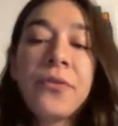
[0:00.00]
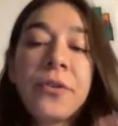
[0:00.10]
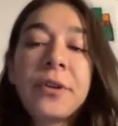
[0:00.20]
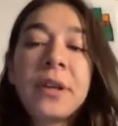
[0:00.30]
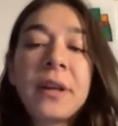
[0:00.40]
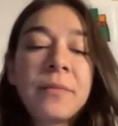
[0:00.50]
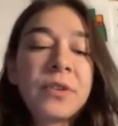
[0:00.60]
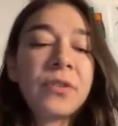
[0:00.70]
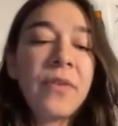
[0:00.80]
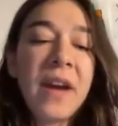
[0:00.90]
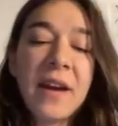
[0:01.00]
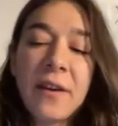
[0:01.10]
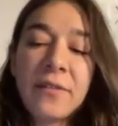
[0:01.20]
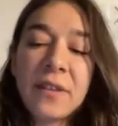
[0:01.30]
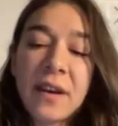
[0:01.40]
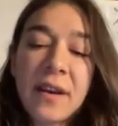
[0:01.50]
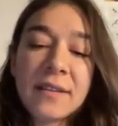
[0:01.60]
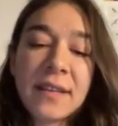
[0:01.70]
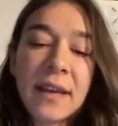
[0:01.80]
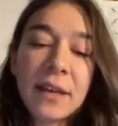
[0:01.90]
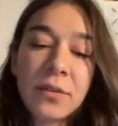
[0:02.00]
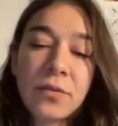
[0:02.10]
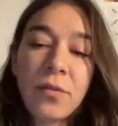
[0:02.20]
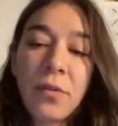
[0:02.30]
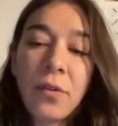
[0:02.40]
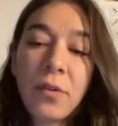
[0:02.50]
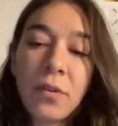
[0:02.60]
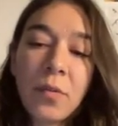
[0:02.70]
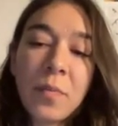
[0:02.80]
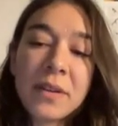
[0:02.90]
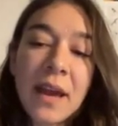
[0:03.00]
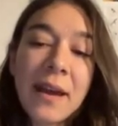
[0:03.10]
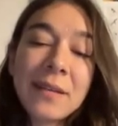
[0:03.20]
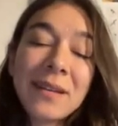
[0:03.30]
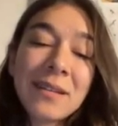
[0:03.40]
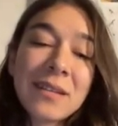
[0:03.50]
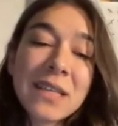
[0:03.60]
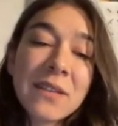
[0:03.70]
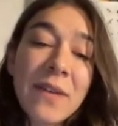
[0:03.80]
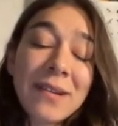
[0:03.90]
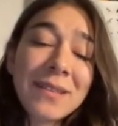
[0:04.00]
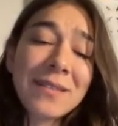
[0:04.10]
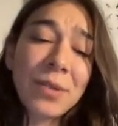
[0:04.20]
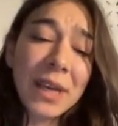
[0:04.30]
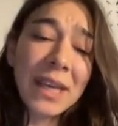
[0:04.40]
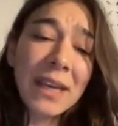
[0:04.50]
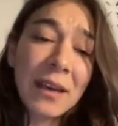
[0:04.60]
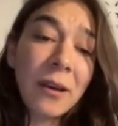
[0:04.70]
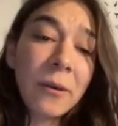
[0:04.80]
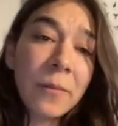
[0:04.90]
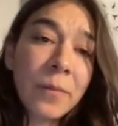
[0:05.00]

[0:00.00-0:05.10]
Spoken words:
For the number 12, they are saying true, but I think this is very tricky.